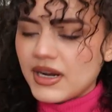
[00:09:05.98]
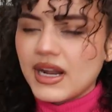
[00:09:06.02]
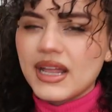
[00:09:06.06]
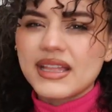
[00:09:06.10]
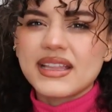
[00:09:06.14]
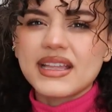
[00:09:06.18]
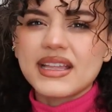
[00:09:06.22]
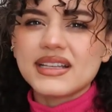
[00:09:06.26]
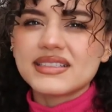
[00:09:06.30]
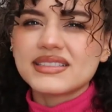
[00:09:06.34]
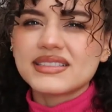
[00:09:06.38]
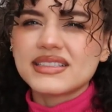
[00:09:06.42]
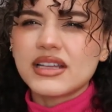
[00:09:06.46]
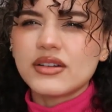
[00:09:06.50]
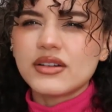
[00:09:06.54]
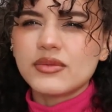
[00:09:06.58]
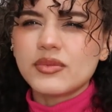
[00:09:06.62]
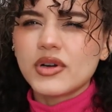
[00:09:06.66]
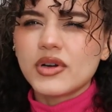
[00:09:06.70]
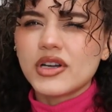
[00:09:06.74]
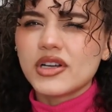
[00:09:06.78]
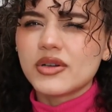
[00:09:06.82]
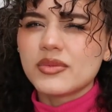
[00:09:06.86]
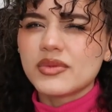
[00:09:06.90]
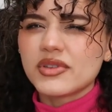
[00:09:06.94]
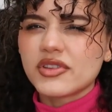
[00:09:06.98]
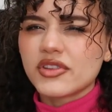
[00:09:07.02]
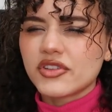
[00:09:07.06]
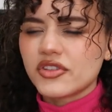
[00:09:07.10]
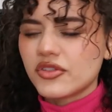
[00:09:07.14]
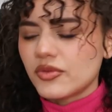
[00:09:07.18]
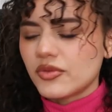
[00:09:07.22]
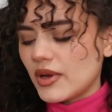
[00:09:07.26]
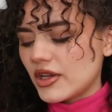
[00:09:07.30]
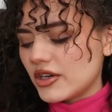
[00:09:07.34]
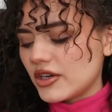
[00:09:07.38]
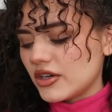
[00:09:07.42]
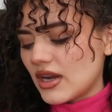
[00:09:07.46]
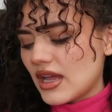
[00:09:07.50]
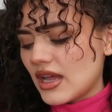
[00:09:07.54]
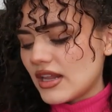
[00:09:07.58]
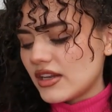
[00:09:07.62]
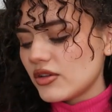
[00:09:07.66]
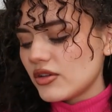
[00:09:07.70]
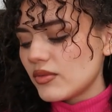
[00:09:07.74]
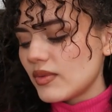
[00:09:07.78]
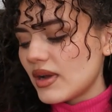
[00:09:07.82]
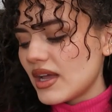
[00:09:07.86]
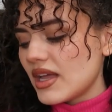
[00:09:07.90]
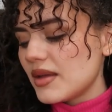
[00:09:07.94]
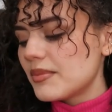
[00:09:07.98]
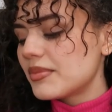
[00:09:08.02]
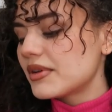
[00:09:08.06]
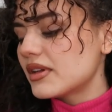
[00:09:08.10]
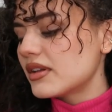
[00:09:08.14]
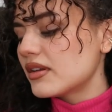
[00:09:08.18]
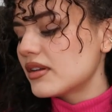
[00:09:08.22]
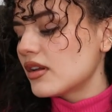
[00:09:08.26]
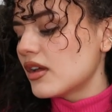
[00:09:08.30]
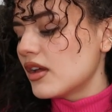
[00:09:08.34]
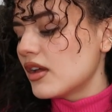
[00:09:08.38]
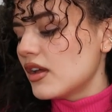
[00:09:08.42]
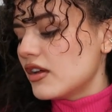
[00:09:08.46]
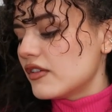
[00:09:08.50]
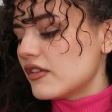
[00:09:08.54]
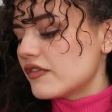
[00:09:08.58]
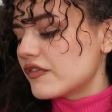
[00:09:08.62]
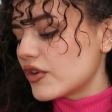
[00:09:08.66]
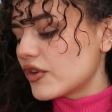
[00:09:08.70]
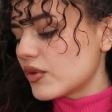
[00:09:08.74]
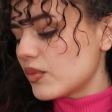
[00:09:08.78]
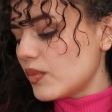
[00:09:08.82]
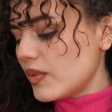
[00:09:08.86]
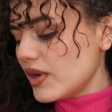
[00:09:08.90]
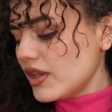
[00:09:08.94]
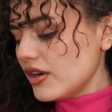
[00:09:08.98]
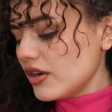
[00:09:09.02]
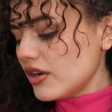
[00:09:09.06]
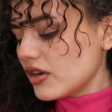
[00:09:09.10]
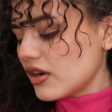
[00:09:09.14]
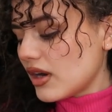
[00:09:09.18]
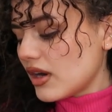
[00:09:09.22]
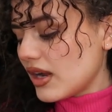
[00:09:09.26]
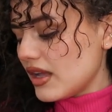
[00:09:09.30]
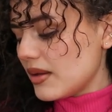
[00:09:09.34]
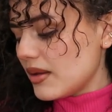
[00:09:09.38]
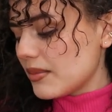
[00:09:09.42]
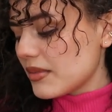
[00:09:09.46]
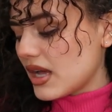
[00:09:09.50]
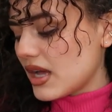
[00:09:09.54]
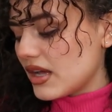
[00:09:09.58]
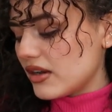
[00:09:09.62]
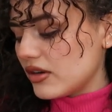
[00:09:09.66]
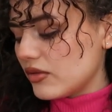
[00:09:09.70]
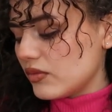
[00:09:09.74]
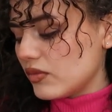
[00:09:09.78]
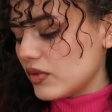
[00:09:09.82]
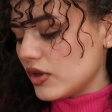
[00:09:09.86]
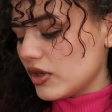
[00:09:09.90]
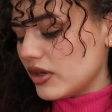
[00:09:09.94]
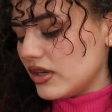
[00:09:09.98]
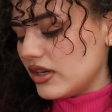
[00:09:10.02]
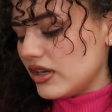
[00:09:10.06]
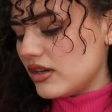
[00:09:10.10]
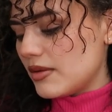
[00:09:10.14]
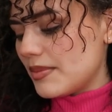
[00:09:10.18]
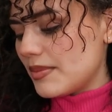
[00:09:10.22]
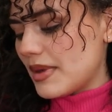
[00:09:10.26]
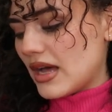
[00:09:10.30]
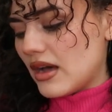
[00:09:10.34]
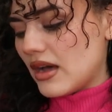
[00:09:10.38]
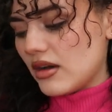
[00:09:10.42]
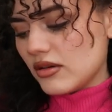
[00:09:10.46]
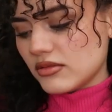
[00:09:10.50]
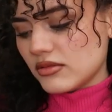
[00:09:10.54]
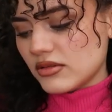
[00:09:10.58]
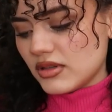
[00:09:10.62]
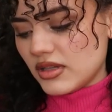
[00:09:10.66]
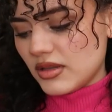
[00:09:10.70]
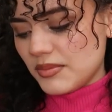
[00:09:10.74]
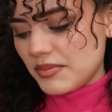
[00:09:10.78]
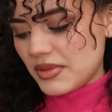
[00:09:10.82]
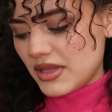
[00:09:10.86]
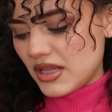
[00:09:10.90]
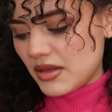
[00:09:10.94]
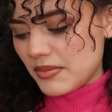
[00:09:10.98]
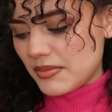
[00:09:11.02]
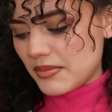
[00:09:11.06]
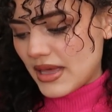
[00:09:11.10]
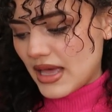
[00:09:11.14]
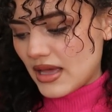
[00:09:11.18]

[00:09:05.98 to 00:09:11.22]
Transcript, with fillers: but I guess I'd wear it with a sweater anyway, but for winter, I am kind of worried about it being